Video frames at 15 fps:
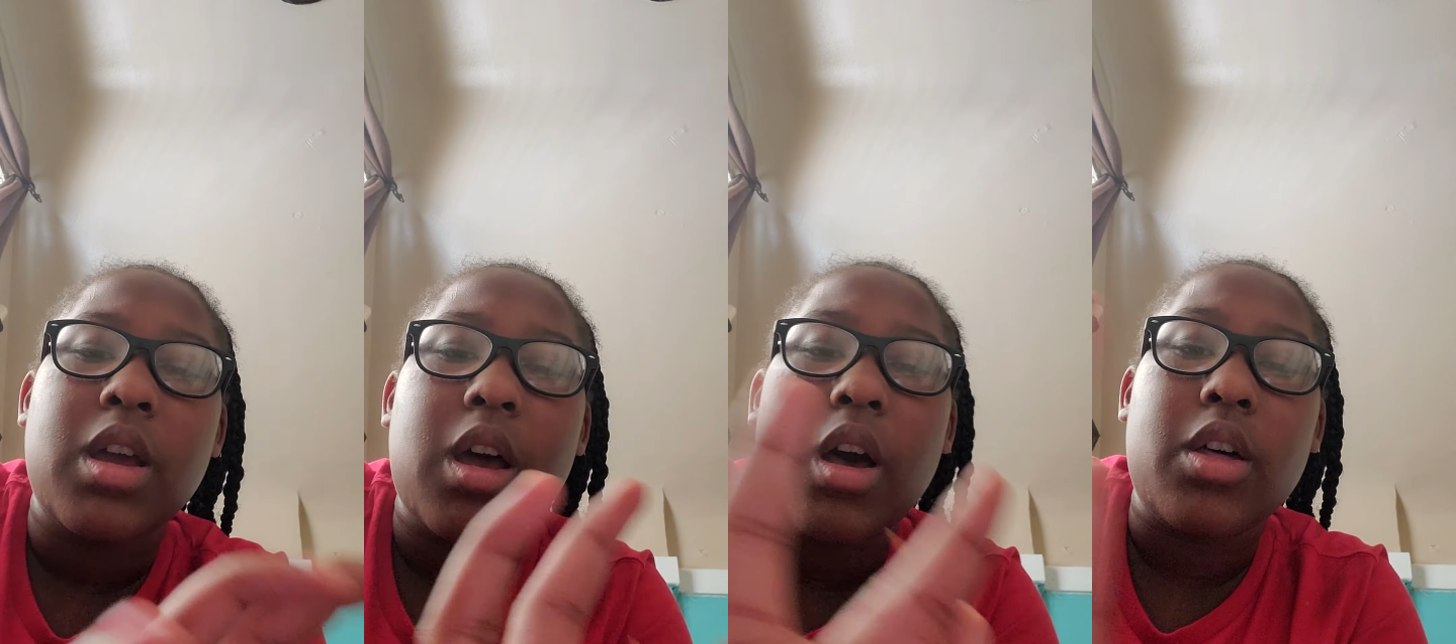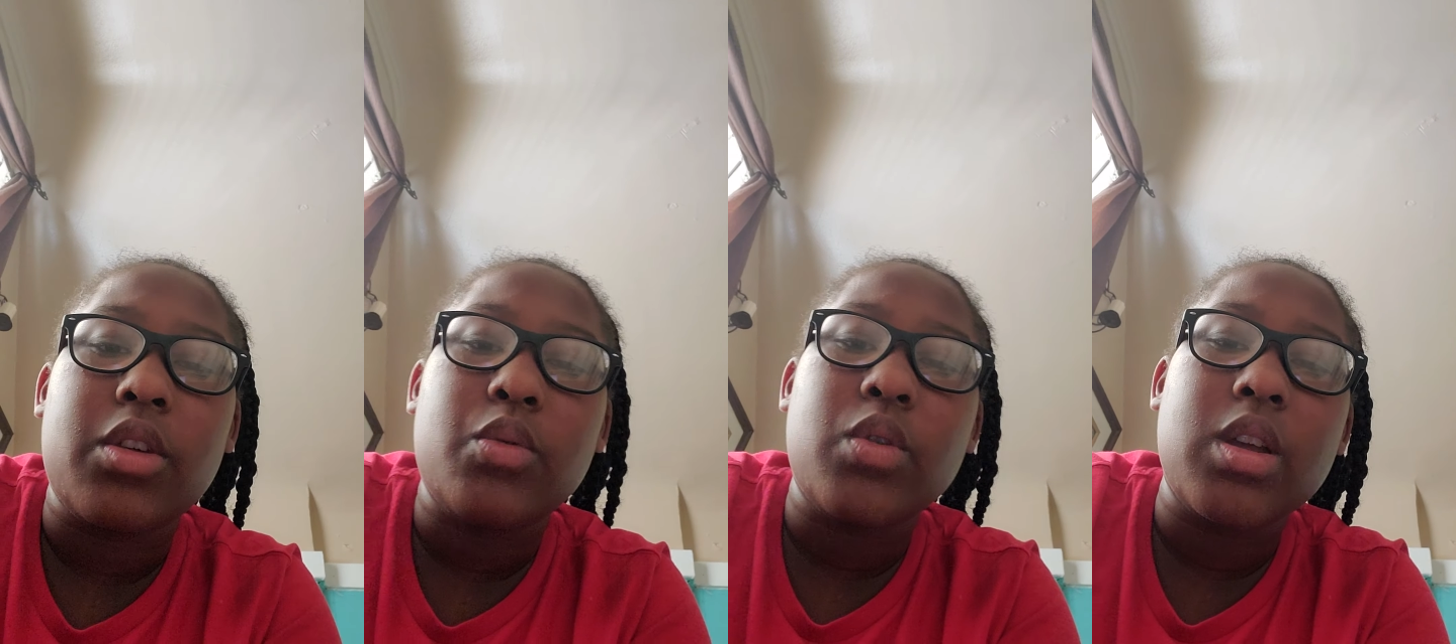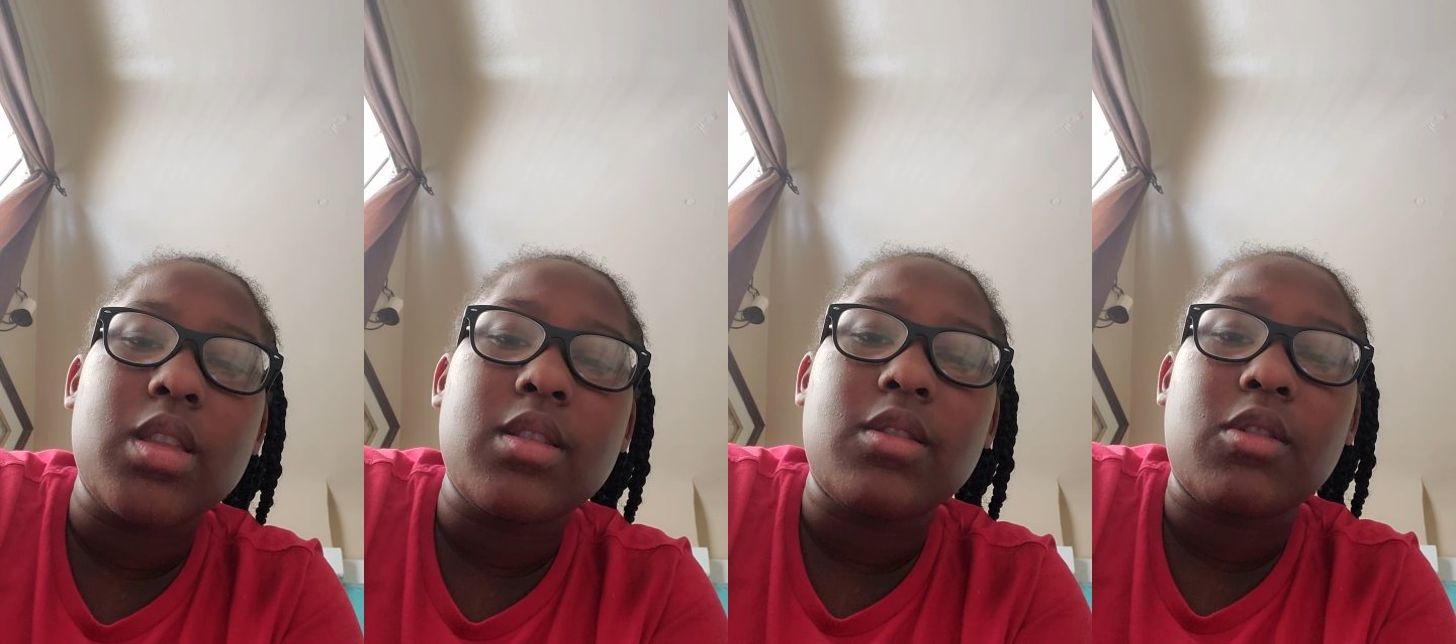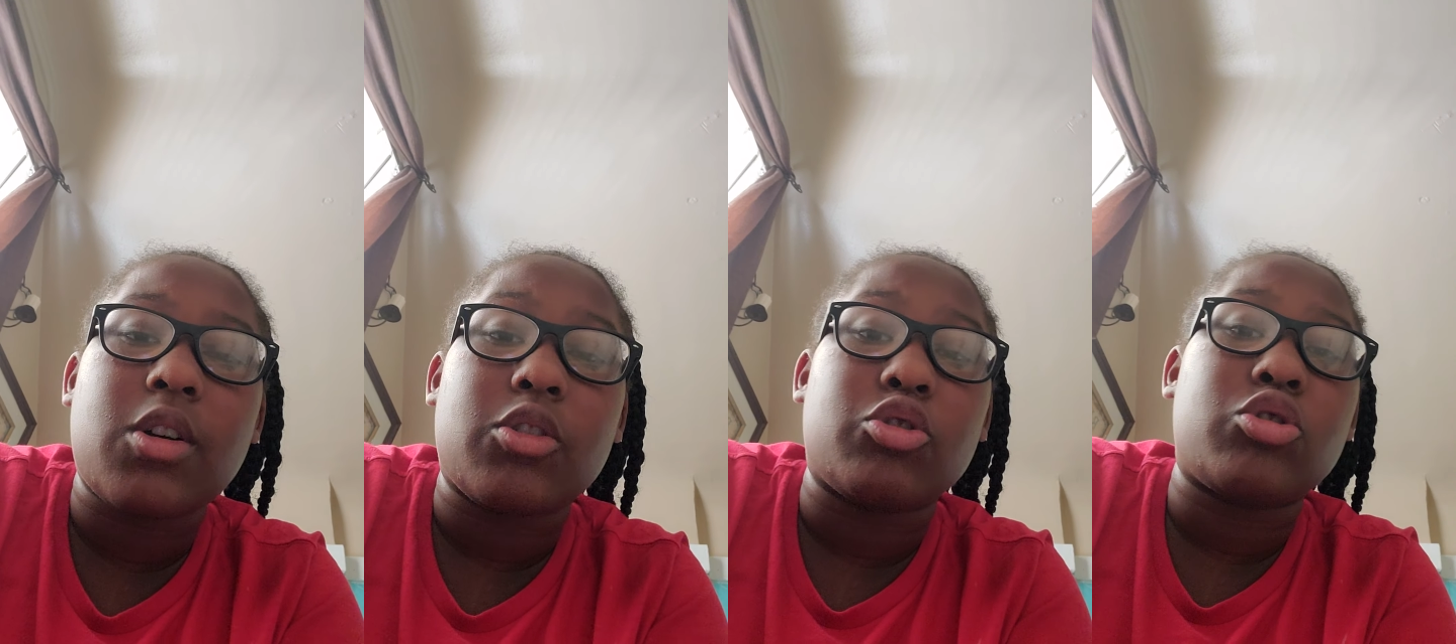Other ones
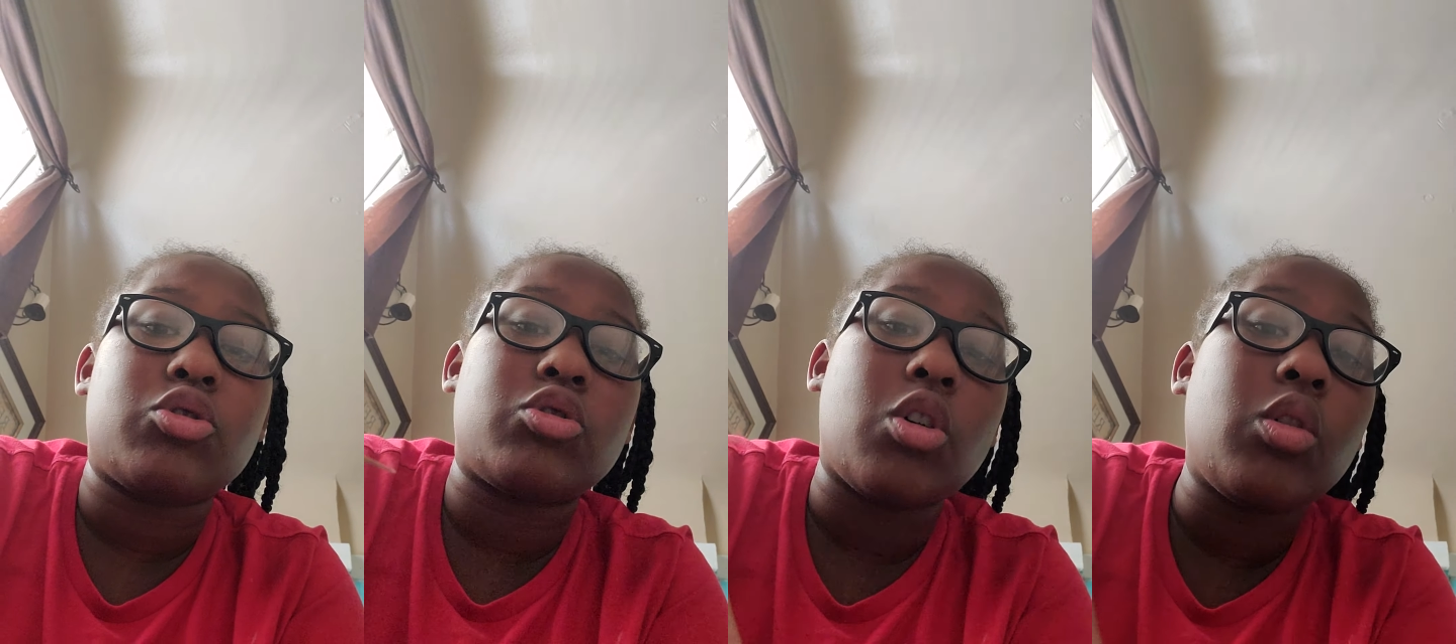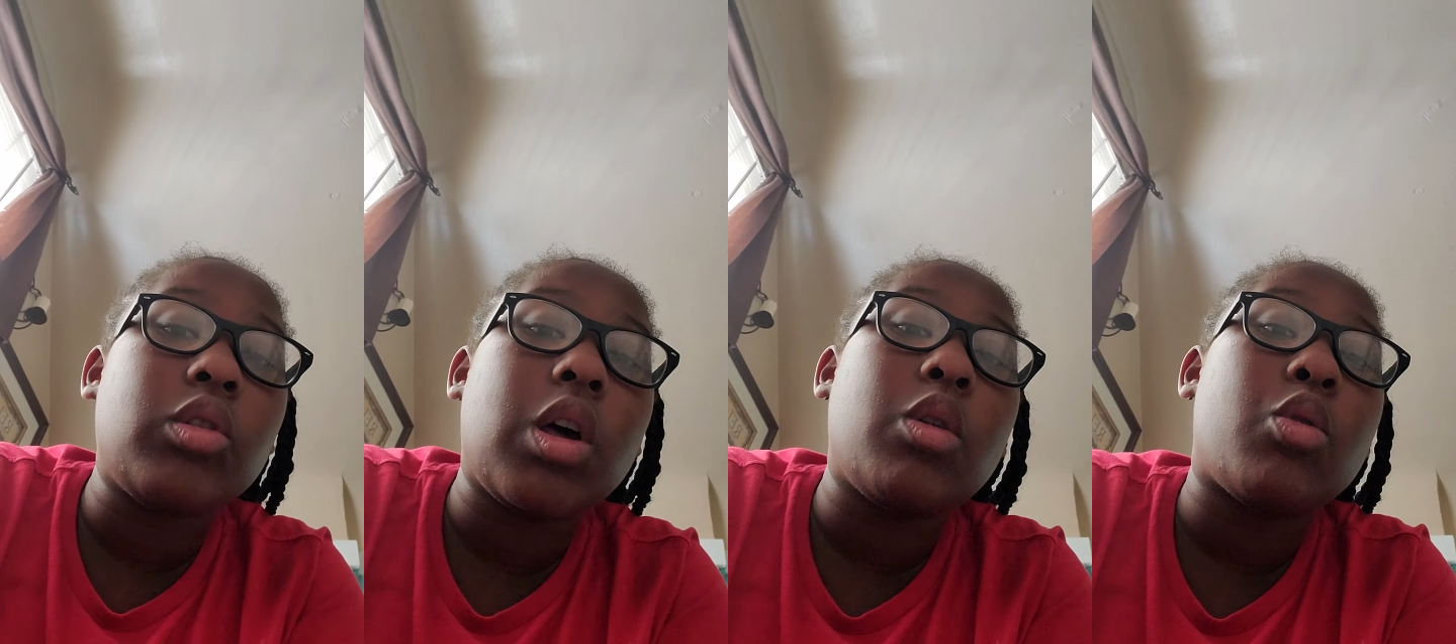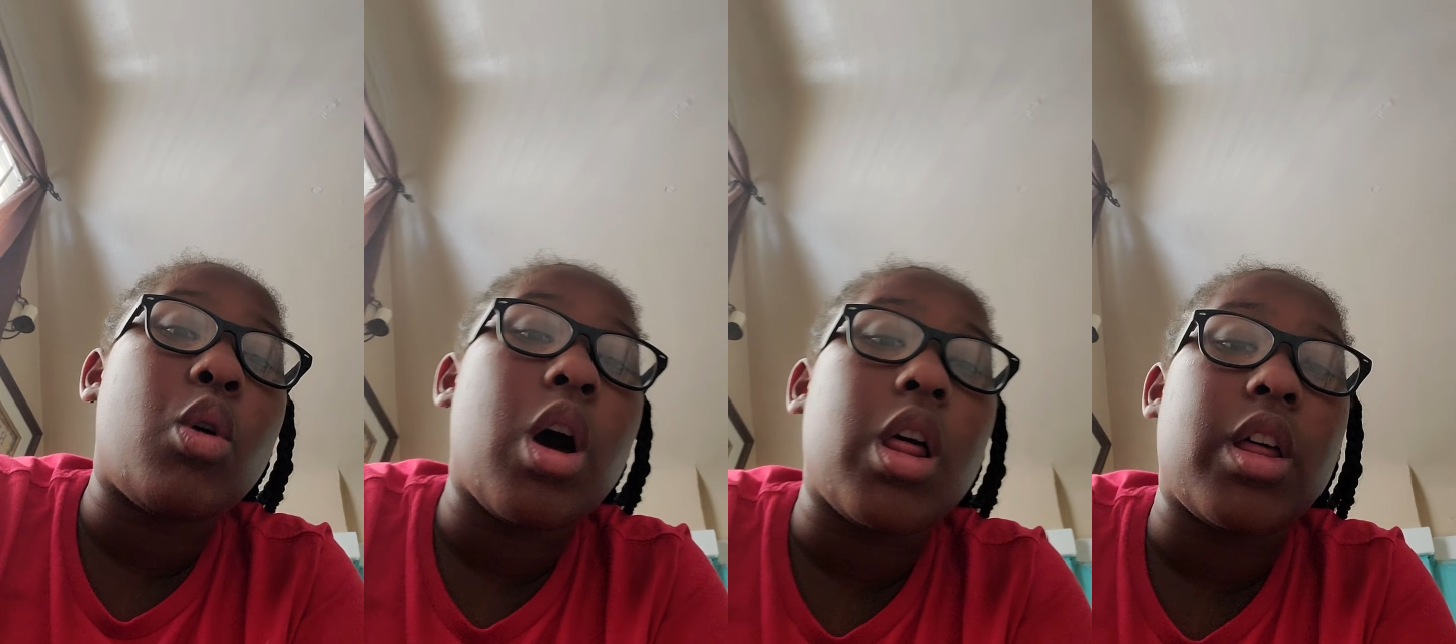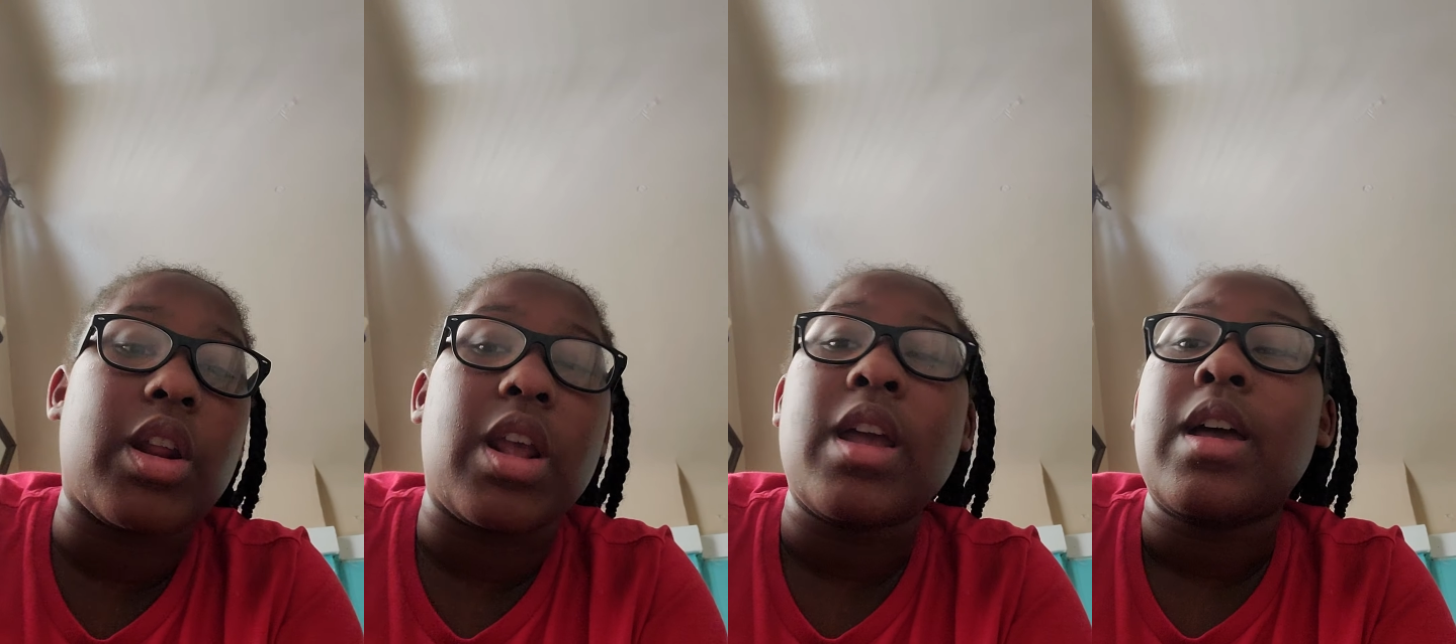are so low
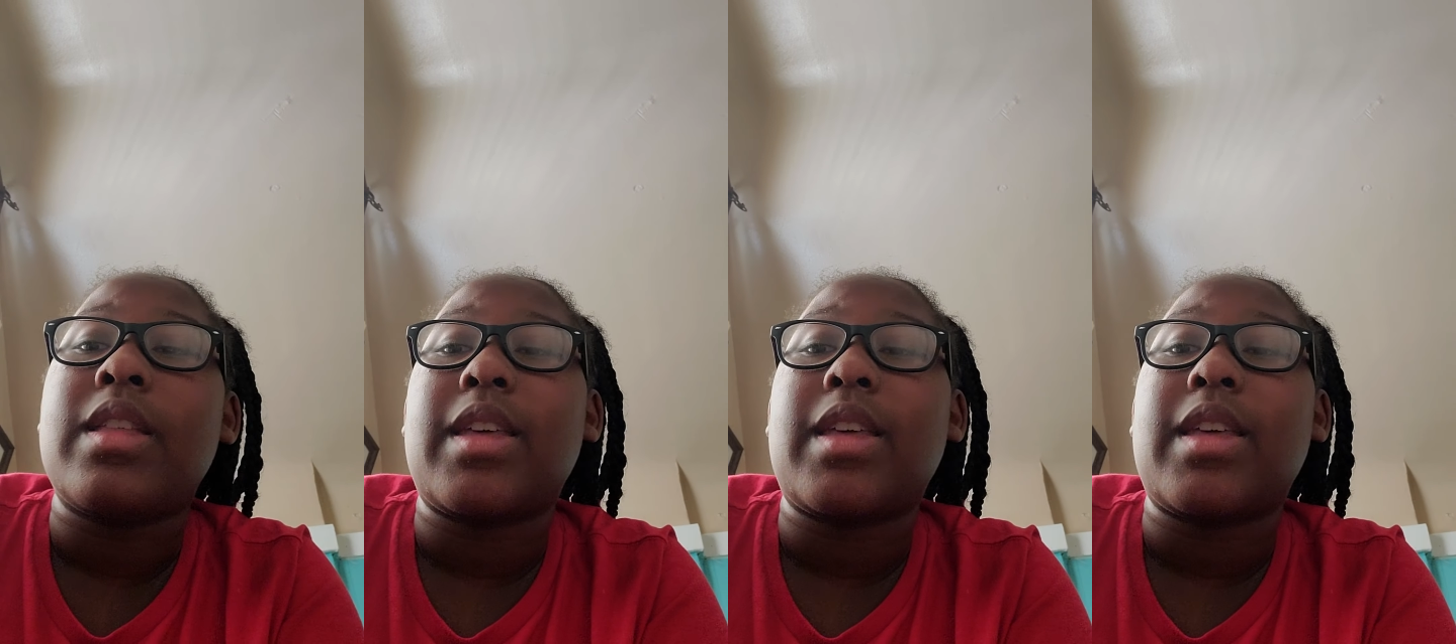quality